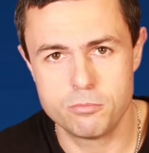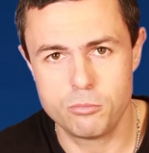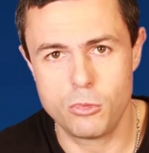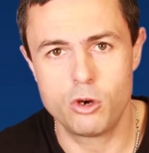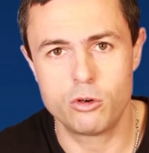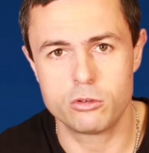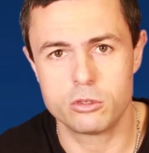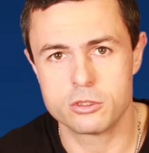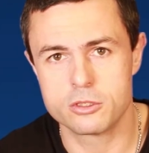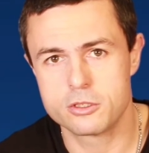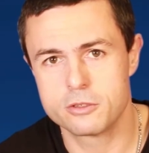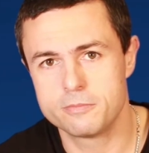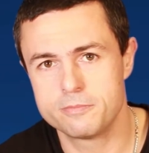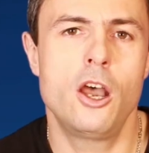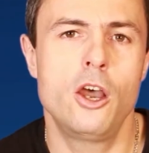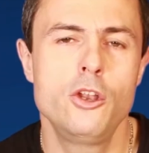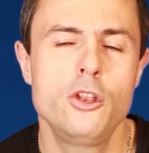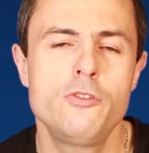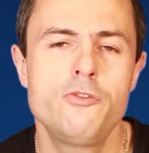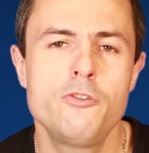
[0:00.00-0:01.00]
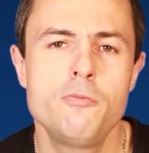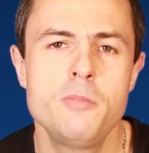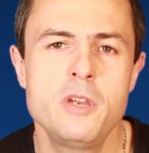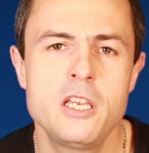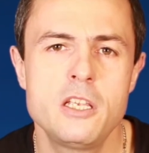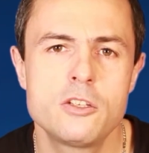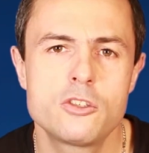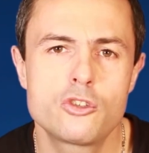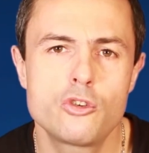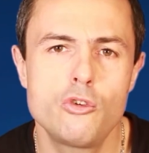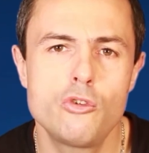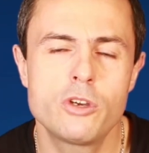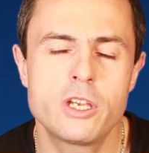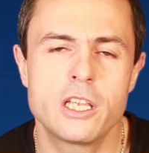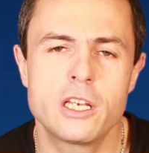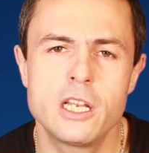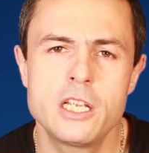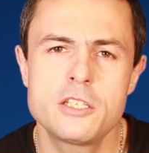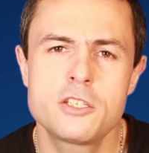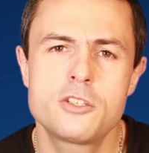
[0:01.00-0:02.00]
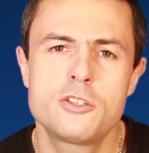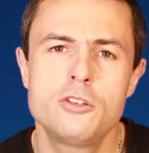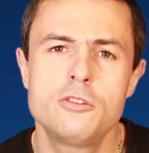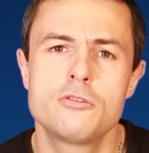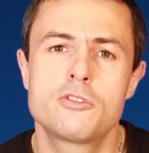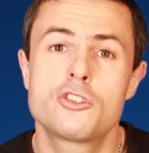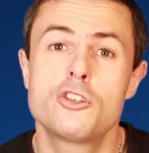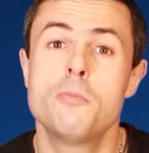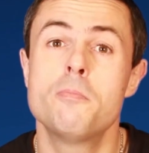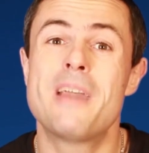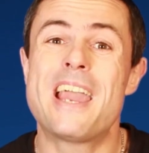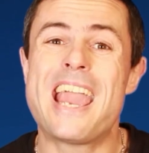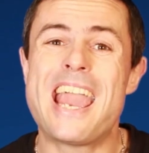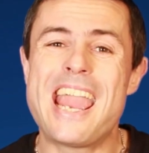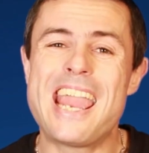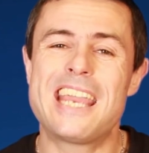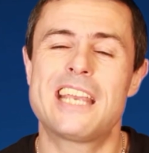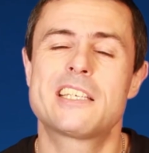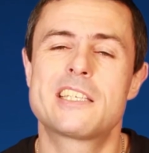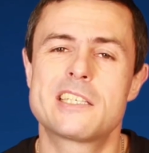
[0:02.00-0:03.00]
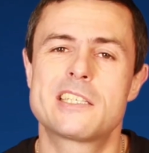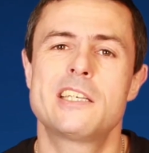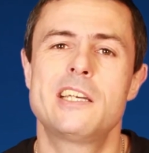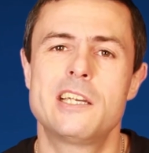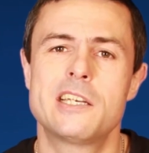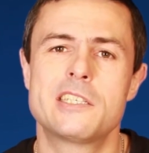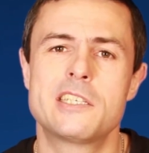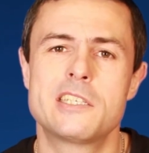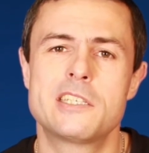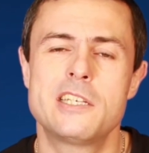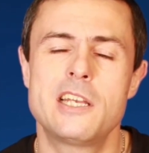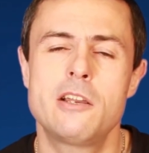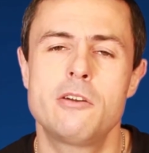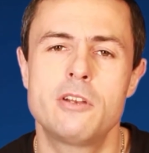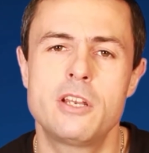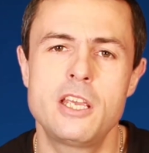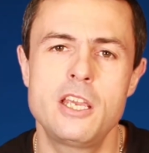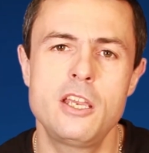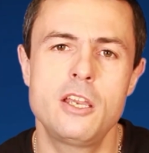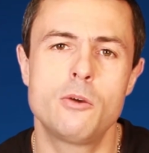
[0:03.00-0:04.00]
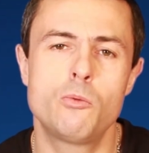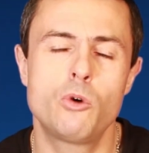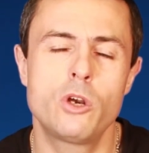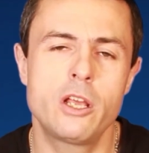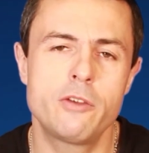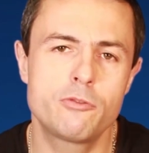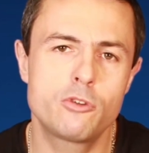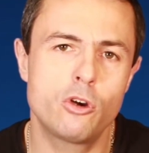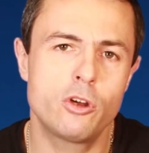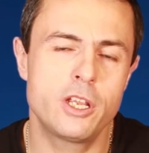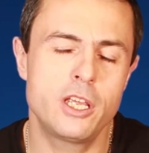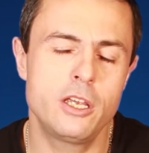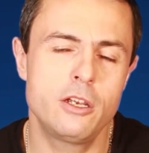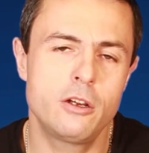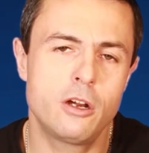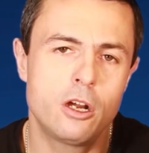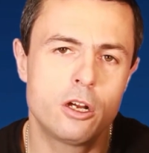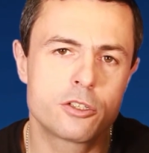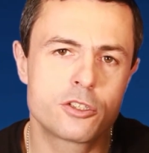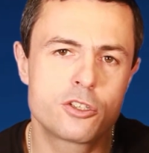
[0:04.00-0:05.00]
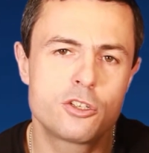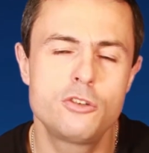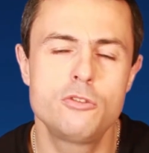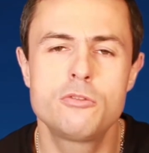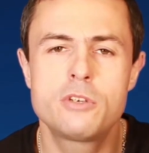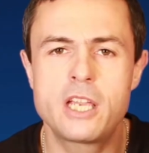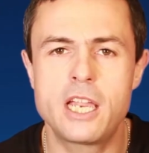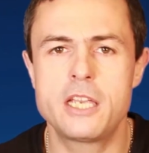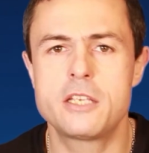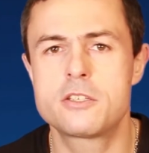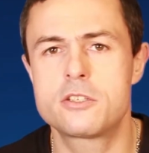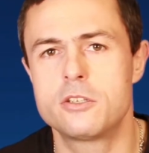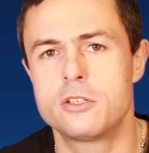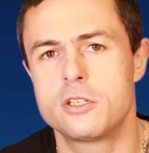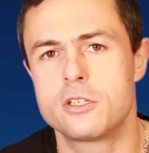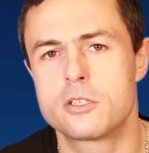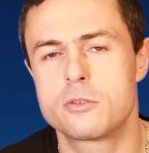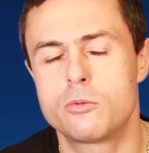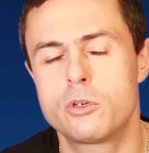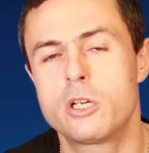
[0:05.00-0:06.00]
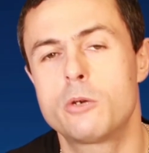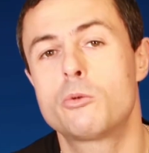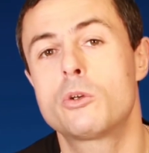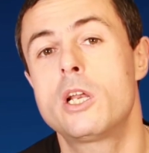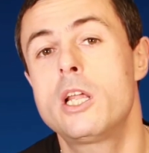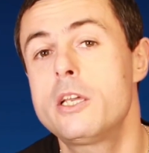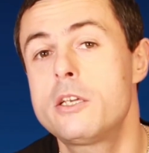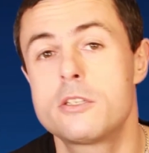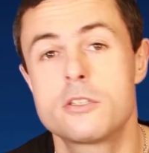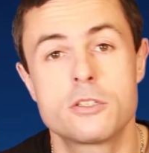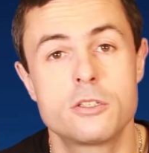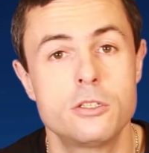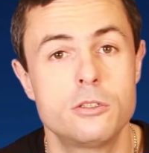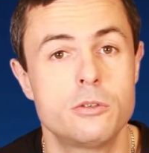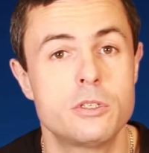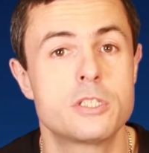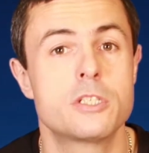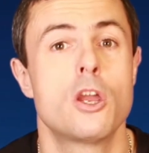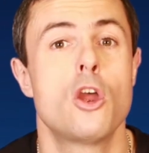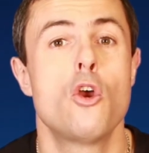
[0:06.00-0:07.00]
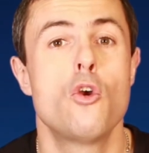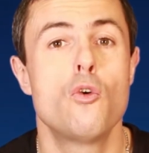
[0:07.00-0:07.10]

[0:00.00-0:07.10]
morals. Enough of me talking, let's do some exercises now. And here, what I've got here are 2 case studies. What I would like you to do is